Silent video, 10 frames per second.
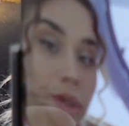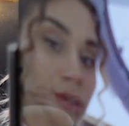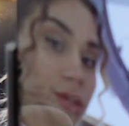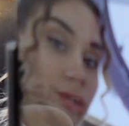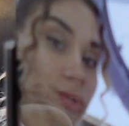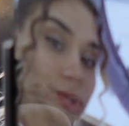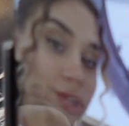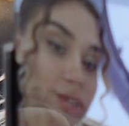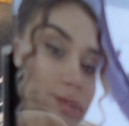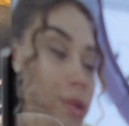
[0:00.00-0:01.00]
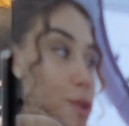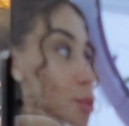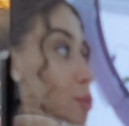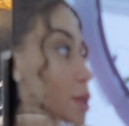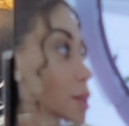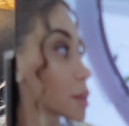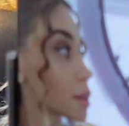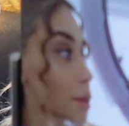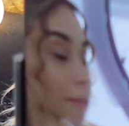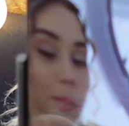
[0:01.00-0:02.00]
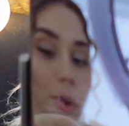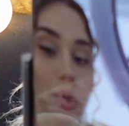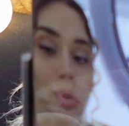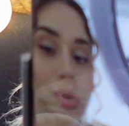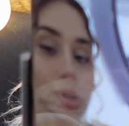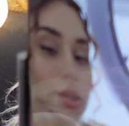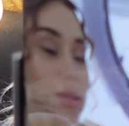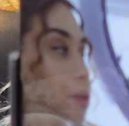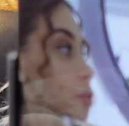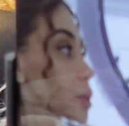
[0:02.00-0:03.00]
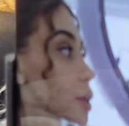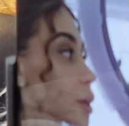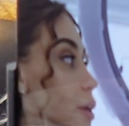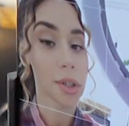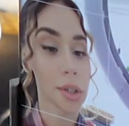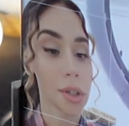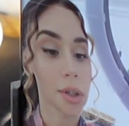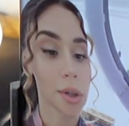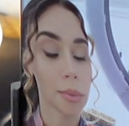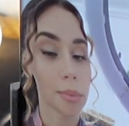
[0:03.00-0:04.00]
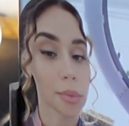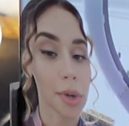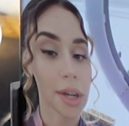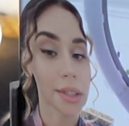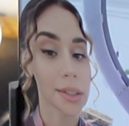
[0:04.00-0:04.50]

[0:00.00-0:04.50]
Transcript: switches between the modes on here. Press